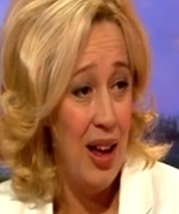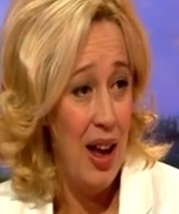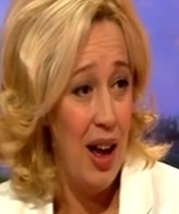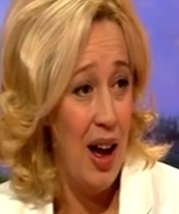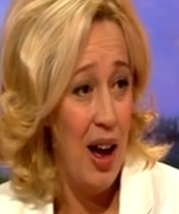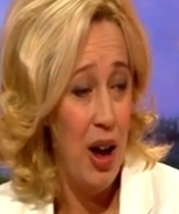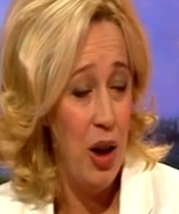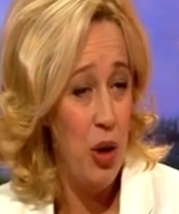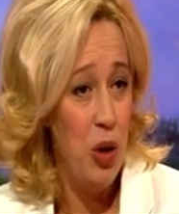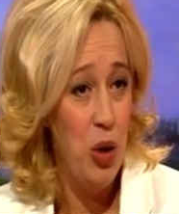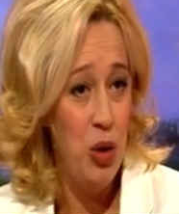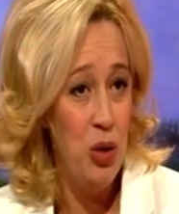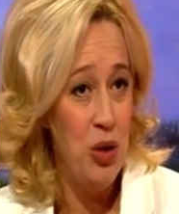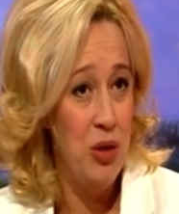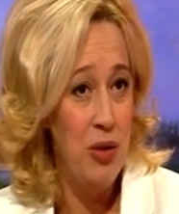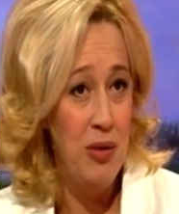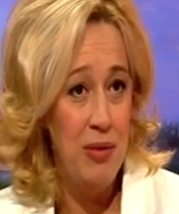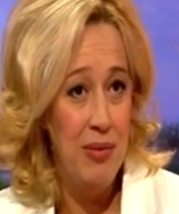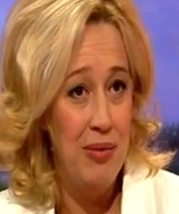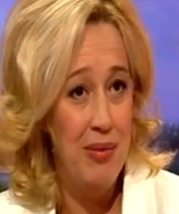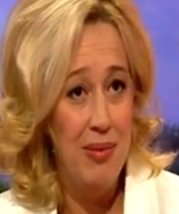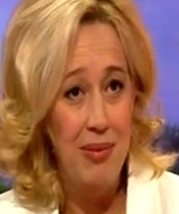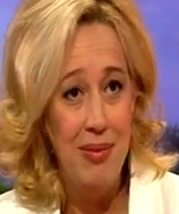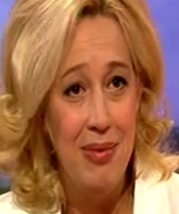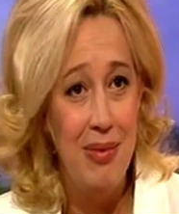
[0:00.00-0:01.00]
I couldn't
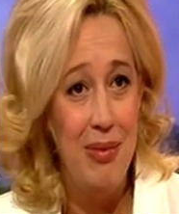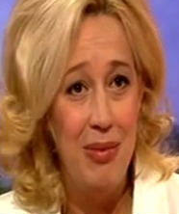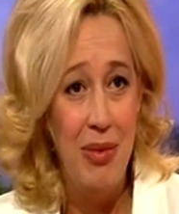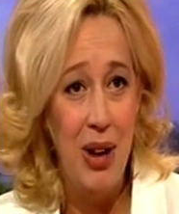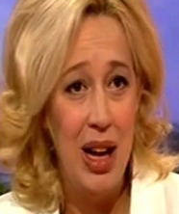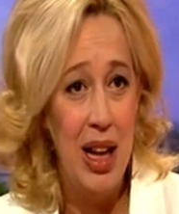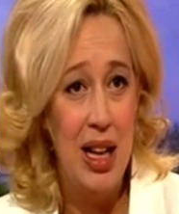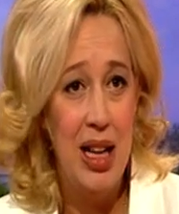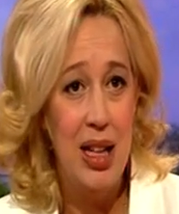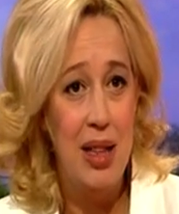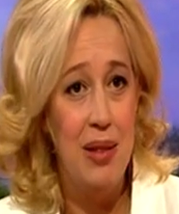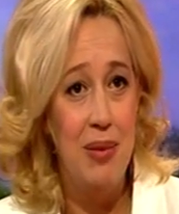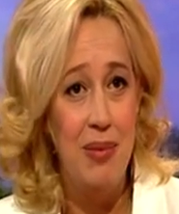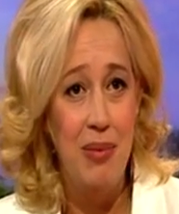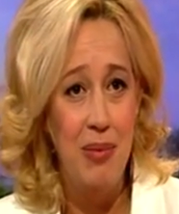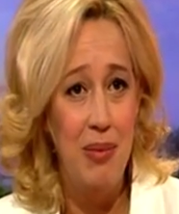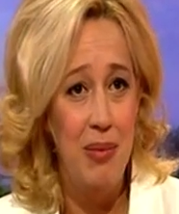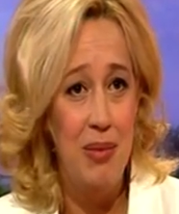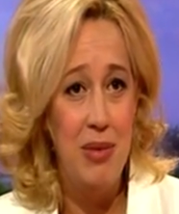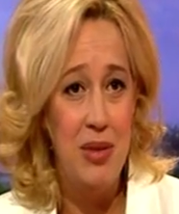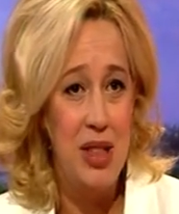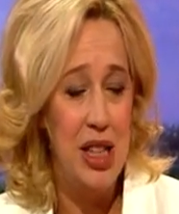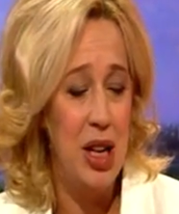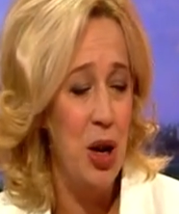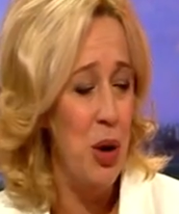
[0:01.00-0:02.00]
really
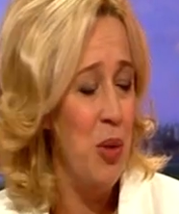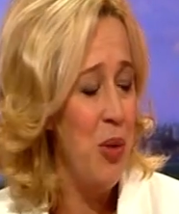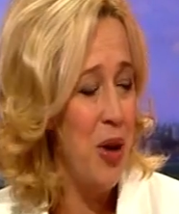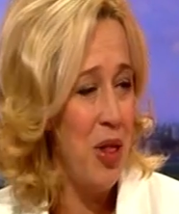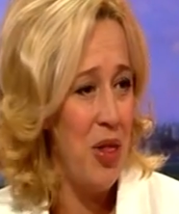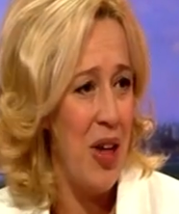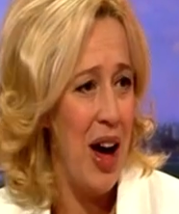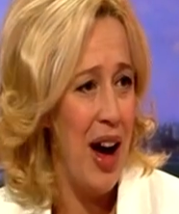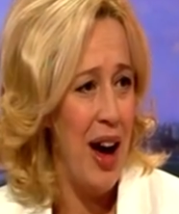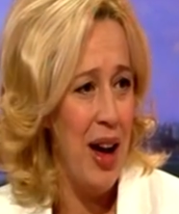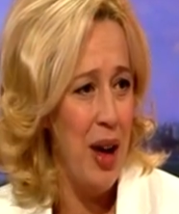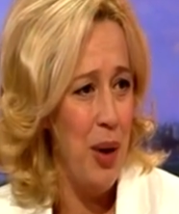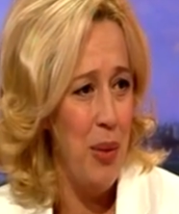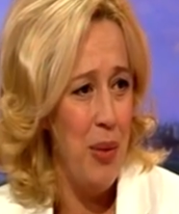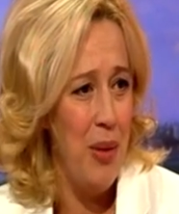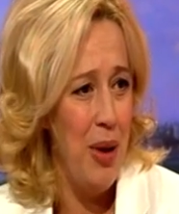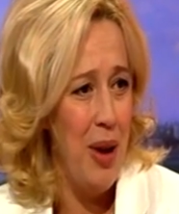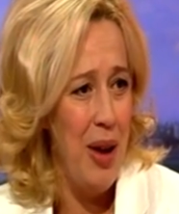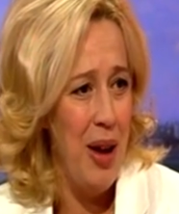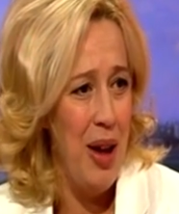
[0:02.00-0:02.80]
deal with that.